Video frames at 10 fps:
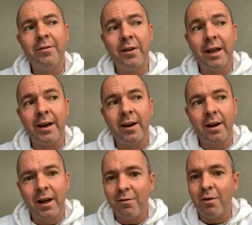fell out of
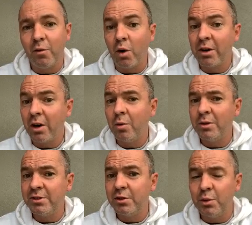love with what I
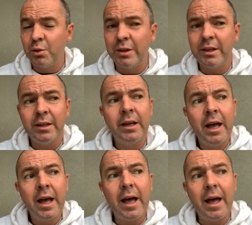was doing.
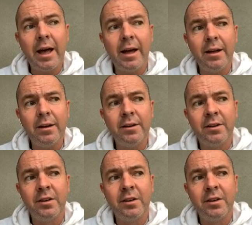And